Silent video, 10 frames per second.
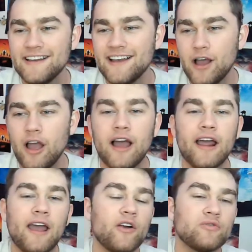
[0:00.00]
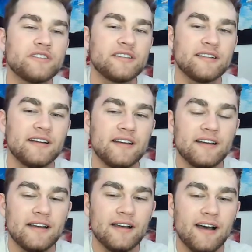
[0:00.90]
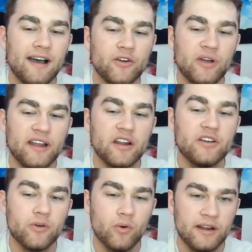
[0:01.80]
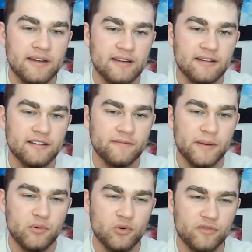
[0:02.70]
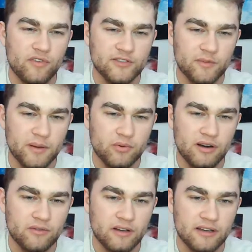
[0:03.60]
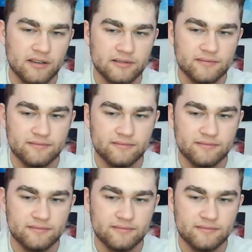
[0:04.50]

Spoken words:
I don't get annoyed if people are friends with people I don't like.